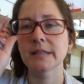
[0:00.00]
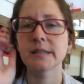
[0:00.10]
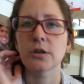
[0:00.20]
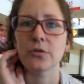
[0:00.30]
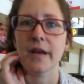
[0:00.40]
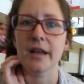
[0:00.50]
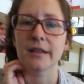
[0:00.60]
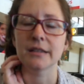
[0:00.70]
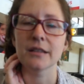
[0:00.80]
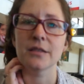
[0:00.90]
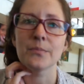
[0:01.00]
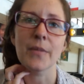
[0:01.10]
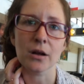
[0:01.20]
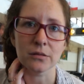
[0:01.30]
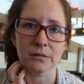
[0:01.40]
so that the
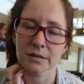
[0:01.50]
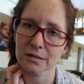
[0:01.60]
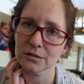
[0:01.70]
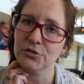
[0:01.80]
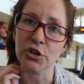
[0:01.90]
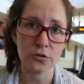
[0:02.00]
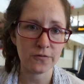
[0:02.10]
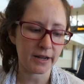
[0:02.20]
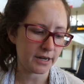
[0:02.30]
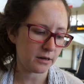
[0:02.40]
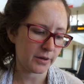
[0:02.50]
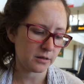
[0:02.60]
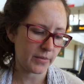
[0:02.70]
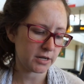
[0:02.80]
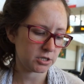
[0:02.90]
muggles don't find out about
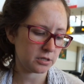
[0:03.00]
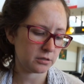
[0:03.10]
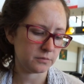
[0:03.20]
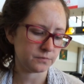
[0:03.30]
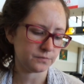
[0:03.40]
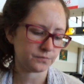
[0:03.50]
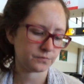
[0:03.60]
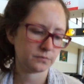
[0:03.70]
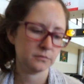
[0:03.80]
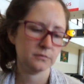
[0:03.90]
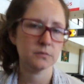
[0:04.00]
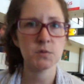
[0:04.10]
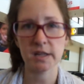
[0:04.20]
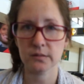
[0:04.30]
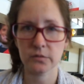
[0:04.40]
the magic.
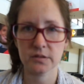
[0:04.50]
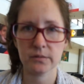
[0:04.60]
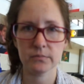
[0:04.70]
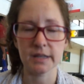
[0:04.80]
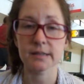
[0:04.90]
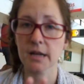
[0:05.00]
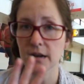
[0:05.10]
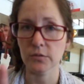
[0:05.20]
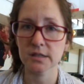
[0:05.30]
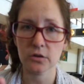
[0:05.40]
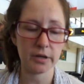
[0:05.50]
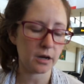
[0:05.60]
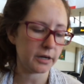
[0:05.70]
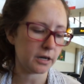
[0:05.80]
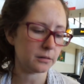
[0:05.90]
So that's kind of what's going
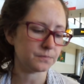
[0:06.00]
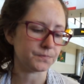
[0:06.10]
on here.